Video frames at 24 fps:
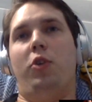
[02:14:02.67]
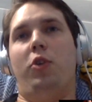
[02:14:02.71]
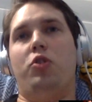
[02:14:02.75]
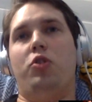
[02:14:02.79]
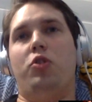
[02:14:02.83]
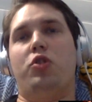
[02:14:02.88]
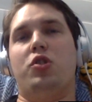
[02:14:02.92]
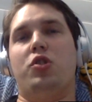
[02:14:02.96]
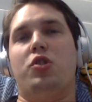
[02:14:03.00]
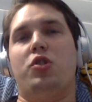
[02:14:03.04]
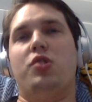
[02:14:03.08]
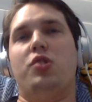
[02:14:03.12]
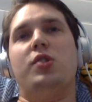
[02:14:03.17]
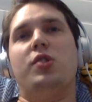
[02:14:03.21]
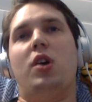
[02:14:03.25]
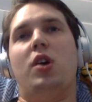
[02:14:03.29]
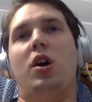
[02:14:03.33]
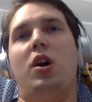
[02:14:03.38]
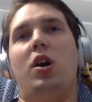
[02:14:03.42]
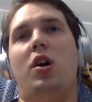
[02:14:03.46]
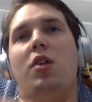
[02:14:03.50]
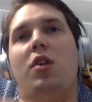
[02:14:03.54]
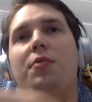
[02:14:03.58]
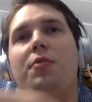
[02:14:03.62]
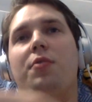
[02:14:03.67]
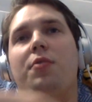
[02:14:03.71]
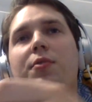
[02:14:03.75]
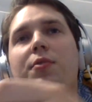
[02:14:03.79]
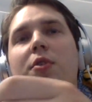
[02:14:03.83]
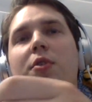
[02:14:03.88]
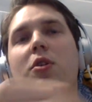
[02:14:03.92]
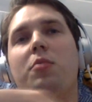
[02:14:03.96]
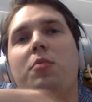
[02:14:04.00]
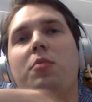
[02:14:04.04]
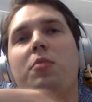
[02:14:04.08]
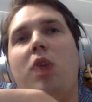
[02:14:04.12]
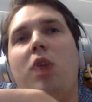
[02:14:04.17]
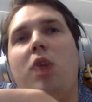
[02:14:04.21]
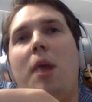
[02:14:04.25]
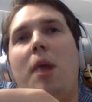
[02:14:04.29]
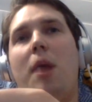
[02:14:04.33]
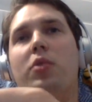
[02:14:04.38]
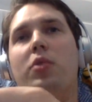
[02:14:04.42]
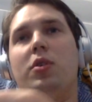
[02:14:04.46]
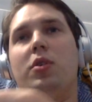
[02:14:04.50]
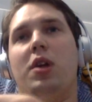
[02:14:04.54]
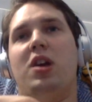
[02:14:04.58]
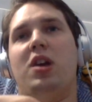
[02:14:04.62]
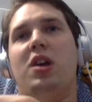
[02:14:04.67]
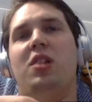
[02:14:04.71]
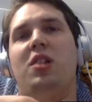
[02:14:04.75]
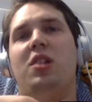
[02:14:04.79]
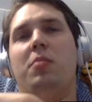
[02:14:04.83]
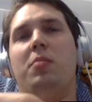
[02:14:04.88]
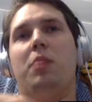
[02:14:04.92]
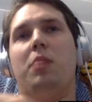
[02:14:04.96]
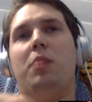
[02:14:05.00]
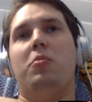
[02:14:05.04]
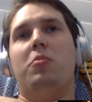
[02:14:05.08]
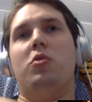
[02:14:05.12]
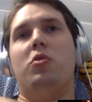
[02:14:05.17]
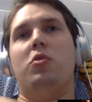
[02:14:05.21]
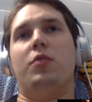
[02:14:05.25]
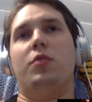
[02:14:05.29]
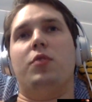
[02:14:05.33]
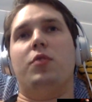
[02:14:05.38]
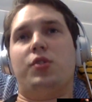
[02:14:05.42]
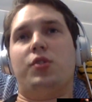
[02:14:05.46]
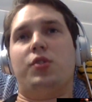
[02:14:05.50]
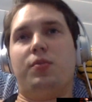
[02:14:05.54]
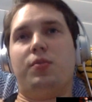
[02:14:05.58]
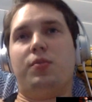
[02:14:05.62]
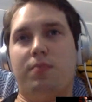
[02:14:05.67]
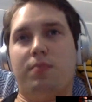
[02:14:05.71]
versions of popular animated movies.